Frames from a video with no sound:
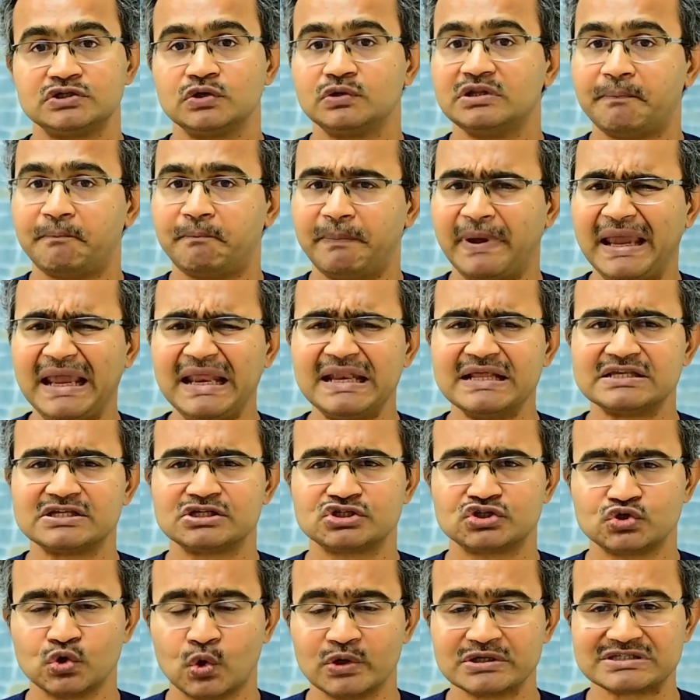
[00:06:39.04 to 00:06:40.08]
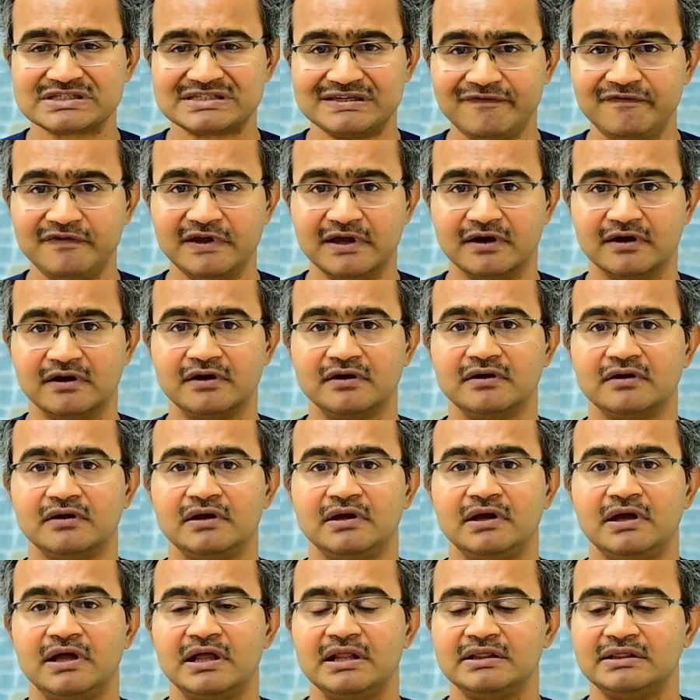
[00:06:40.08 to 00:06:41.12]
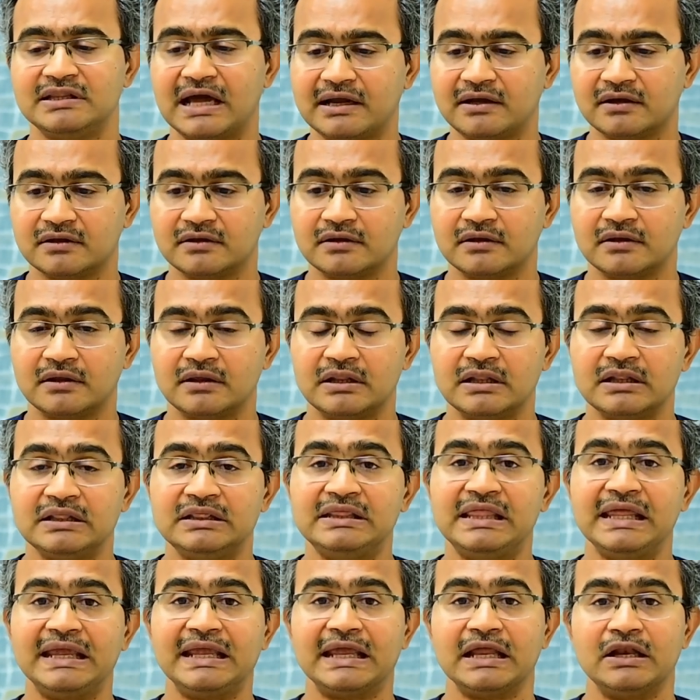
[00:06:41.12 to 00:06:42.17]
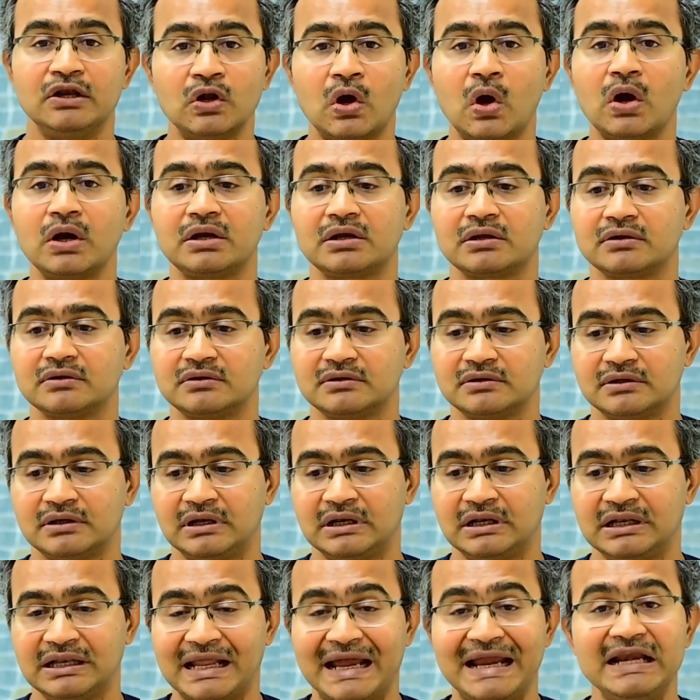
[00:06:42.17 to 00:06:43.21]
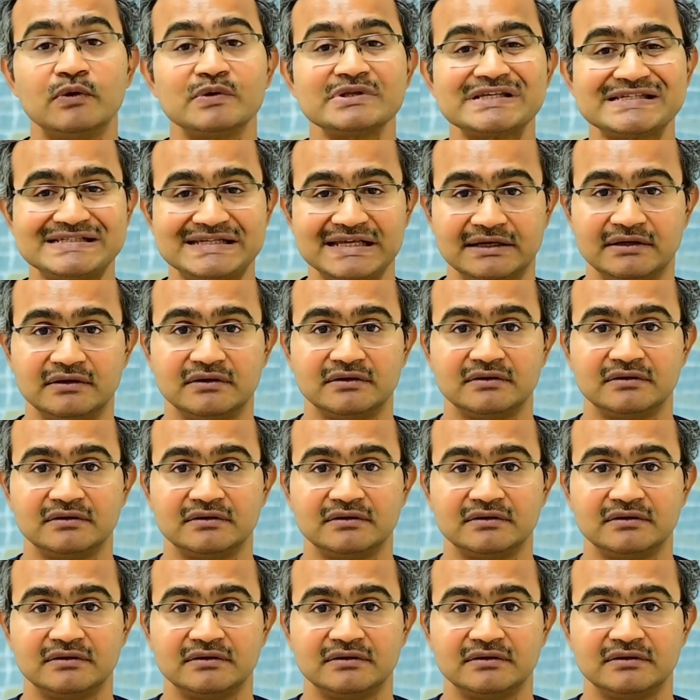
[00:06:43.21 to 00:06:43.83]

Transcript: the pain is so severe that they cannot lie down still.